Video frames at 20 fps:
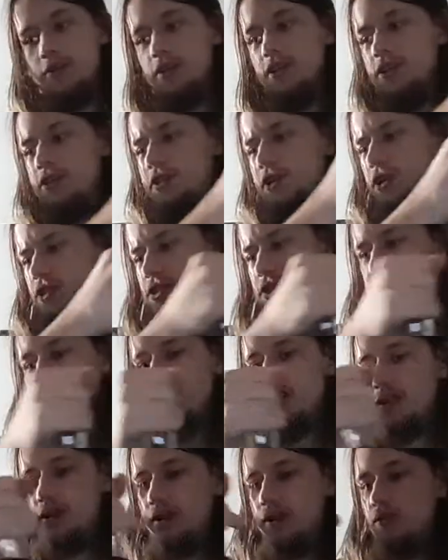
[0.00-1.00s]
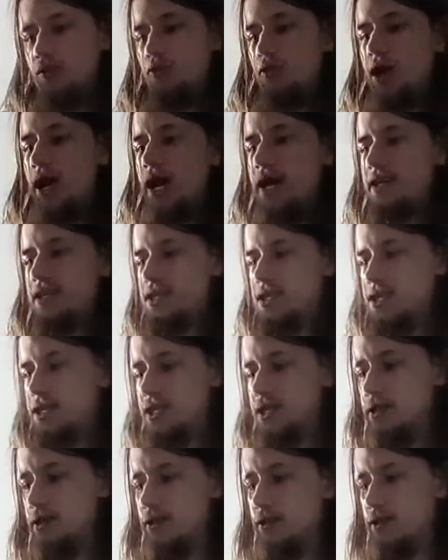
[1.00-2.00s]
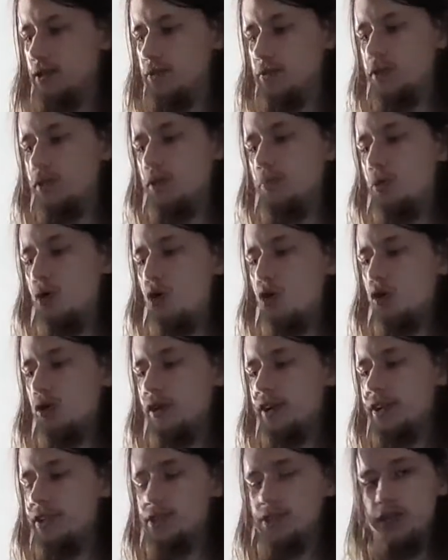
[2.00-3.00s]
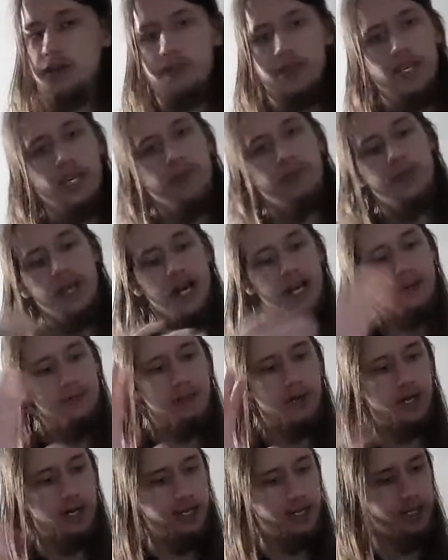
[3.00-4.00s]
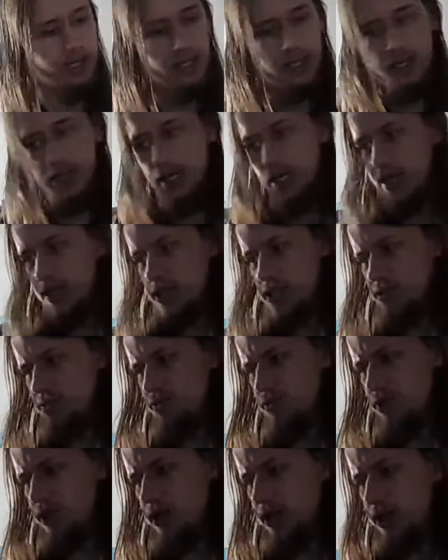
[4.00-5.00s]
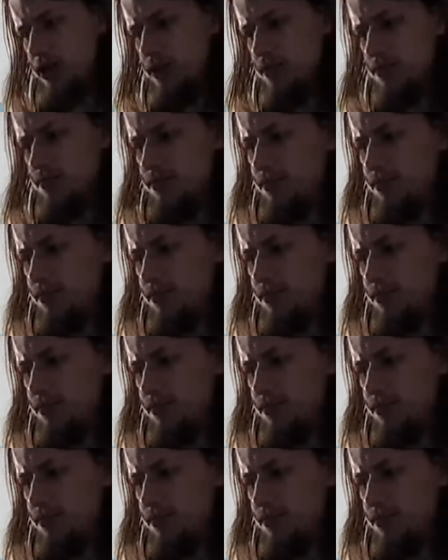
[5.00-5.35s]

It does get a little wet when you pour it, so keep that in mind. It's a really